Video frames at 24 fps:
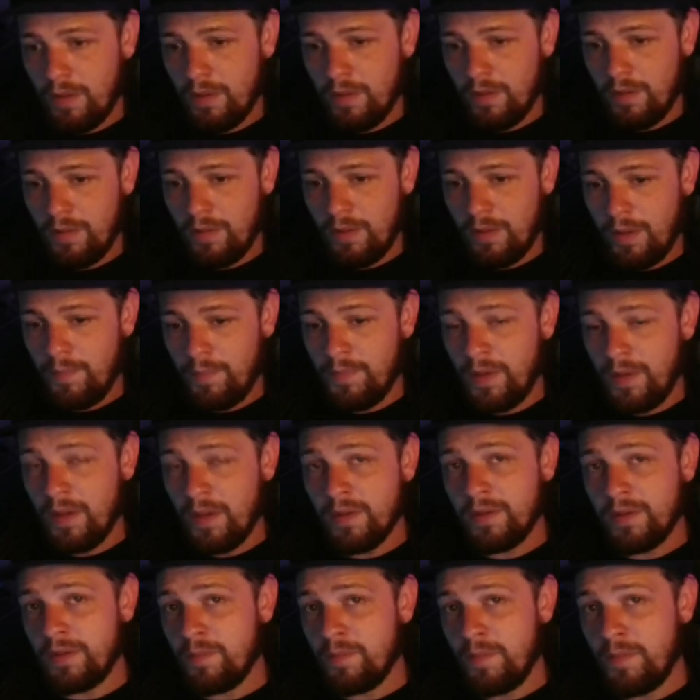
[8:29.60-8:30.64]
I'm not
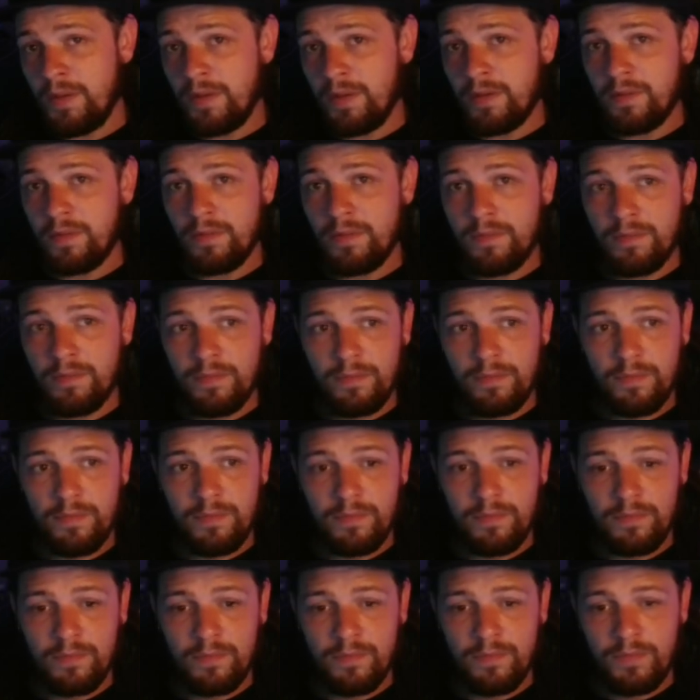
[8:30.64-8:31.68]
going
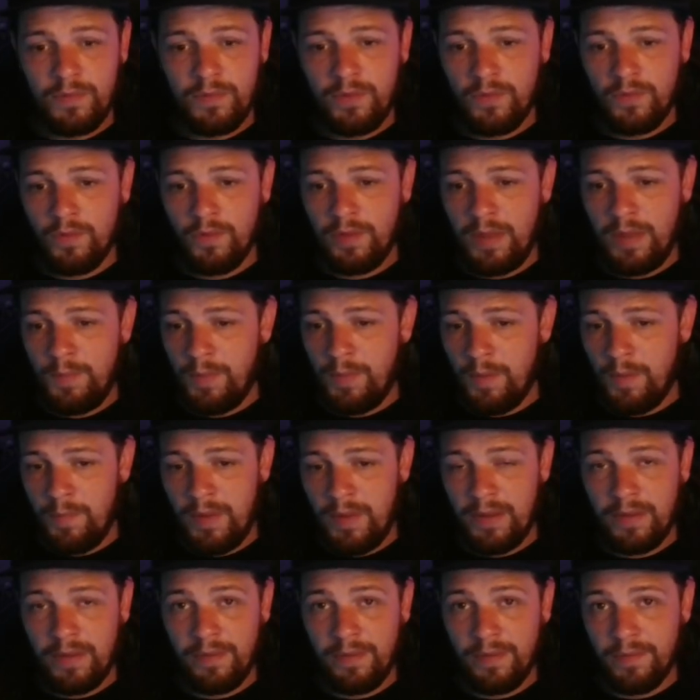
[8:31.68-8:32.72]
to keep on
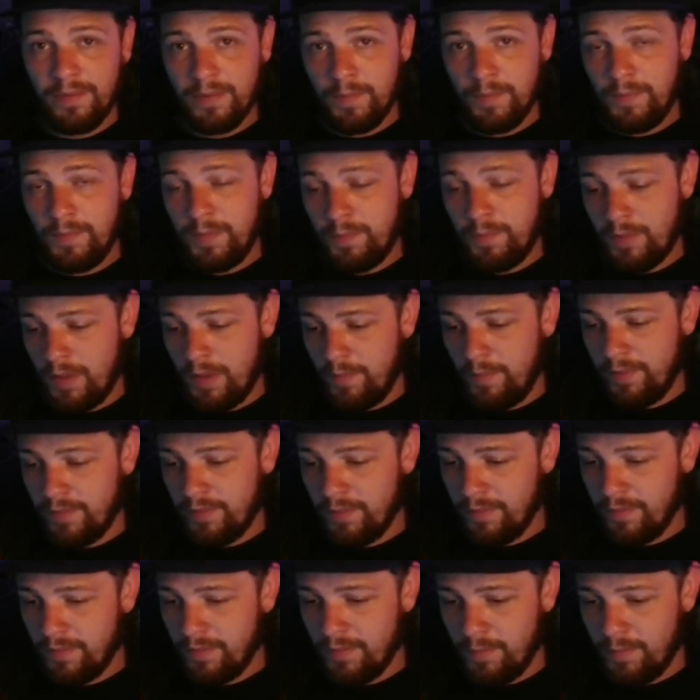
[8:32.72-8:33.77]
making these empty
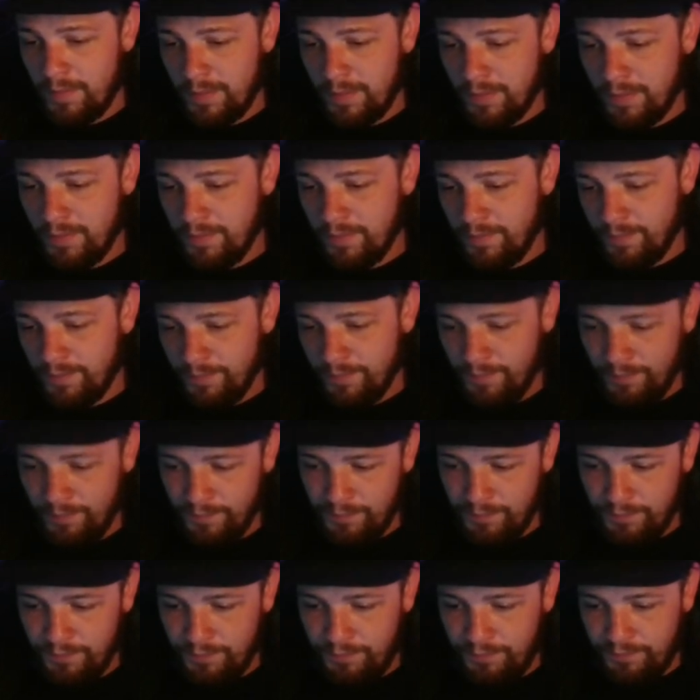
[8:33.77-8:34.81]
promises to people
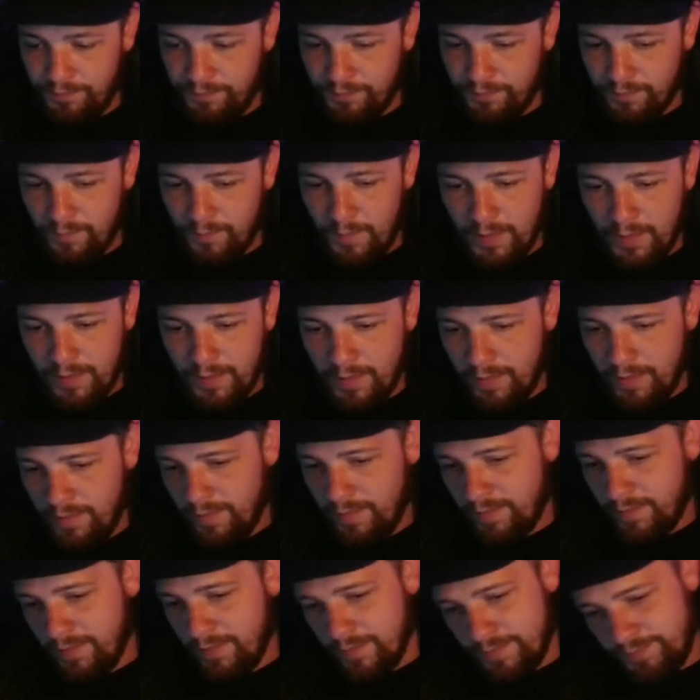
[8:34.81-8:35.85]

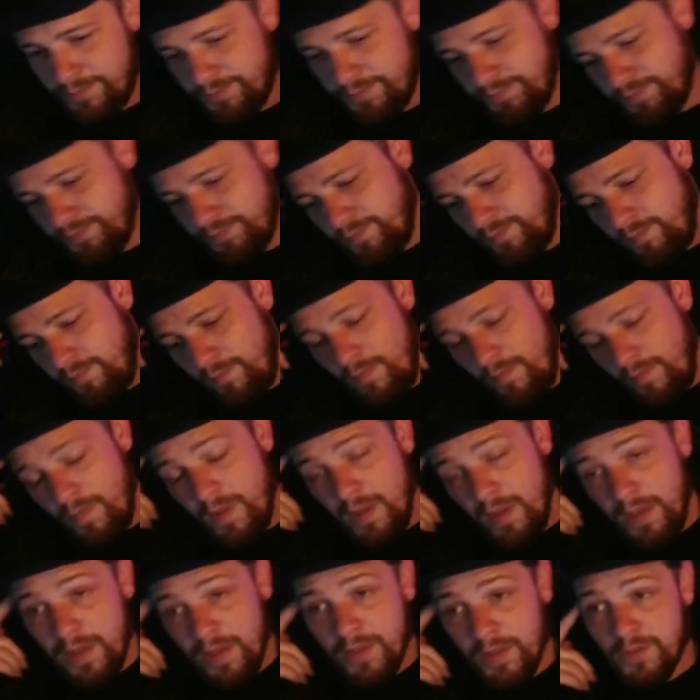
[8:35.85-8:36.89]
because
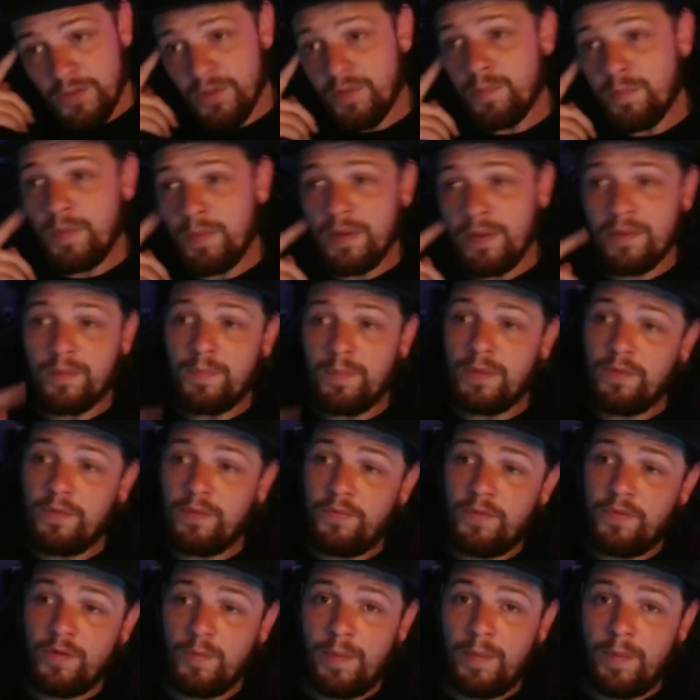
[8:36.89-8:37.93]
it just makes me
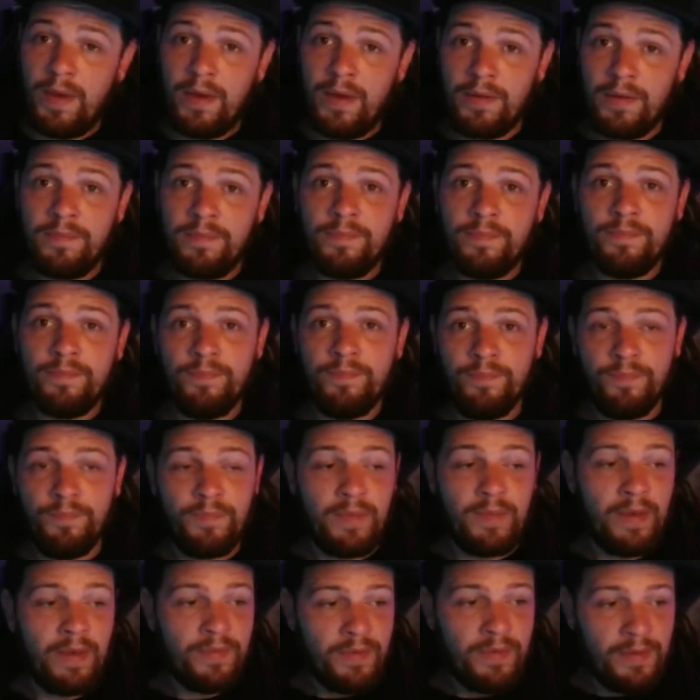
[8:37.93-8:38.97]
feel bad
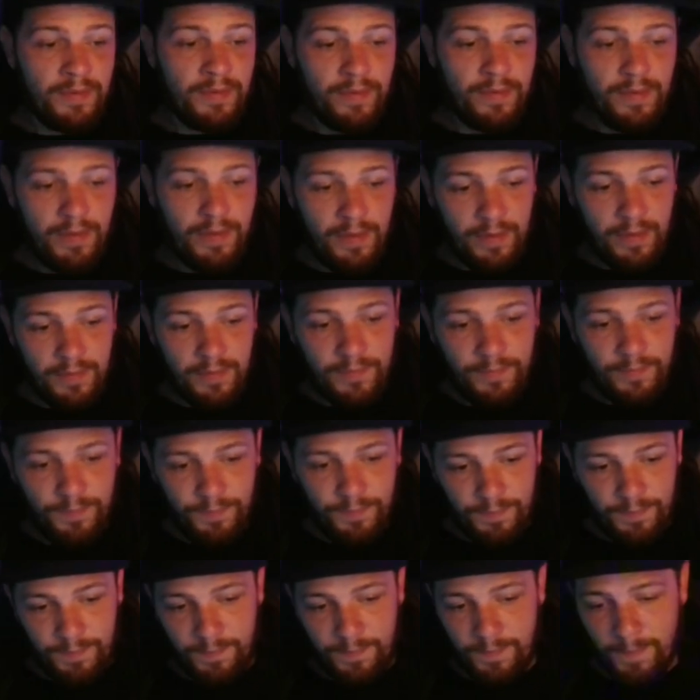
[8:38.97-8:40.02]
at the end of the day
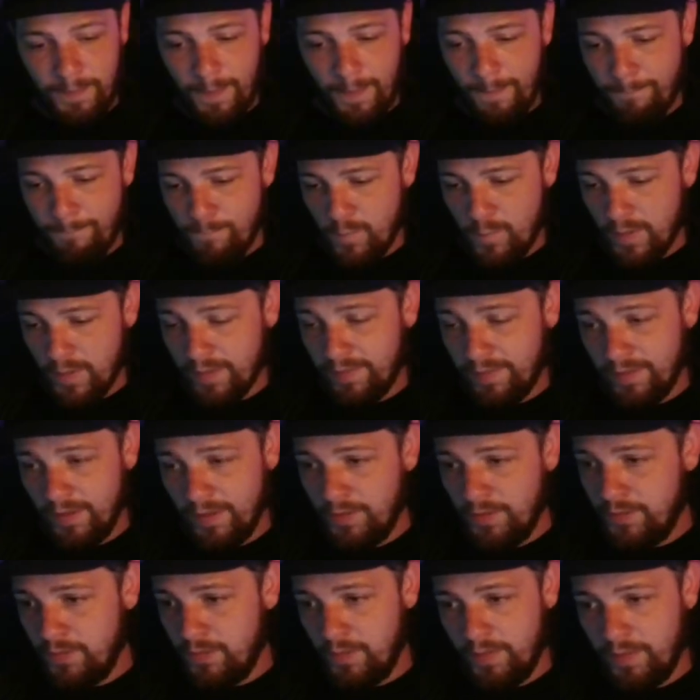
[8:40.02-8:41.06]
when I say I'll
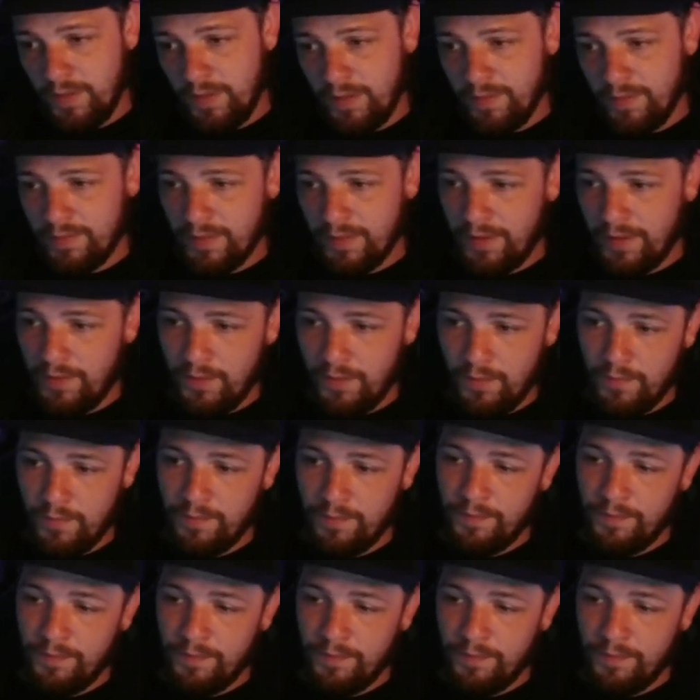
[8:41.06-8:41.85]
do things and I don't.